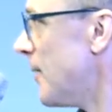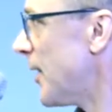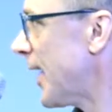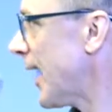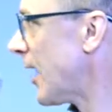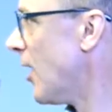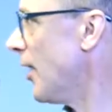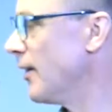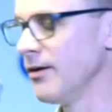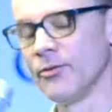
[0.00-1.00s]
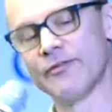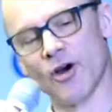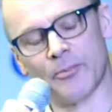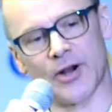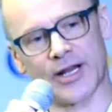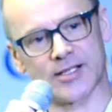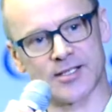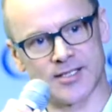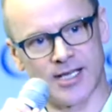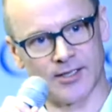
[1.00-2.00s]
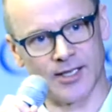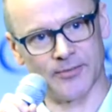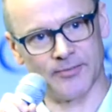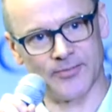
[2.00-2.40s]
But hang on, we've got products to sell you.